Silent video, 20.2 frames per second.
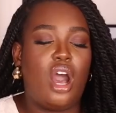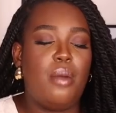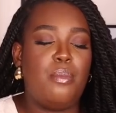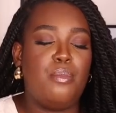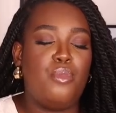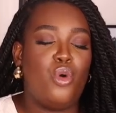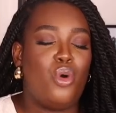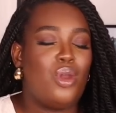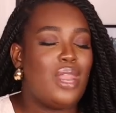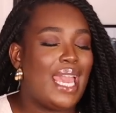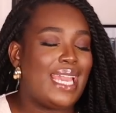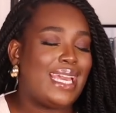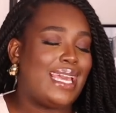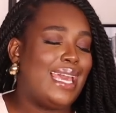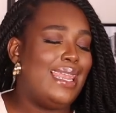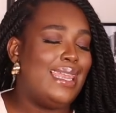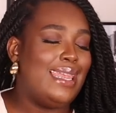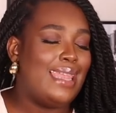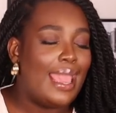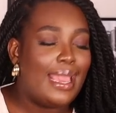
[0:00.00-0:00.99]
are more
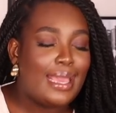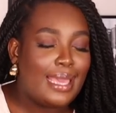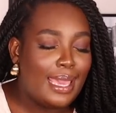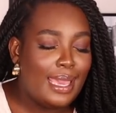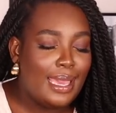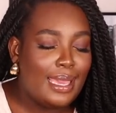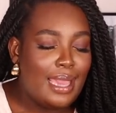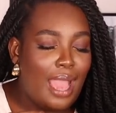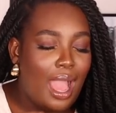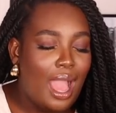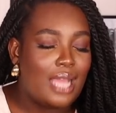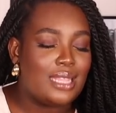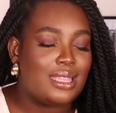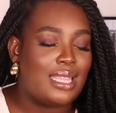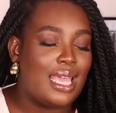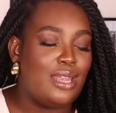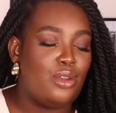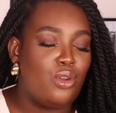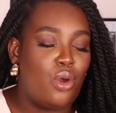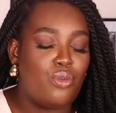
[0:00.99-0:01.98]
like a legging.
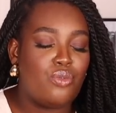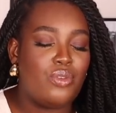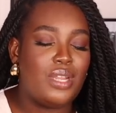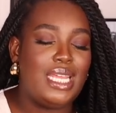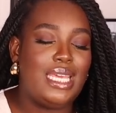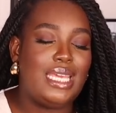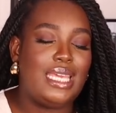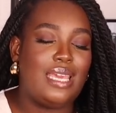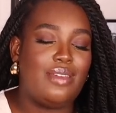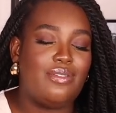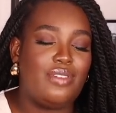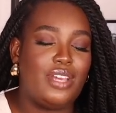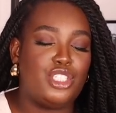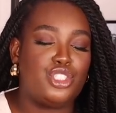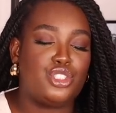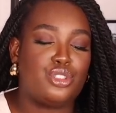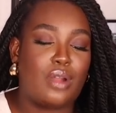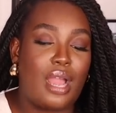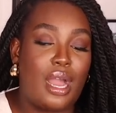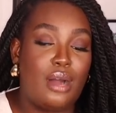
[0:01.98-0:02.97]
They're not really giving
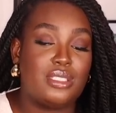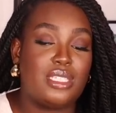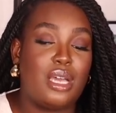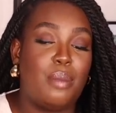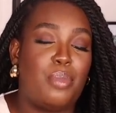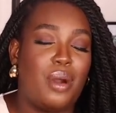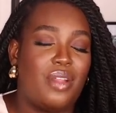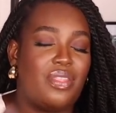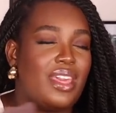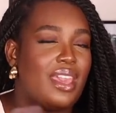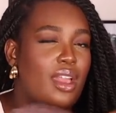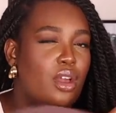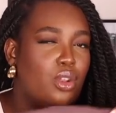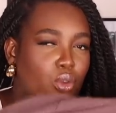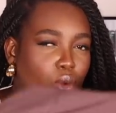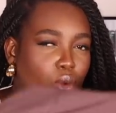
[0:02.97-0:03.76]
trouser, but they are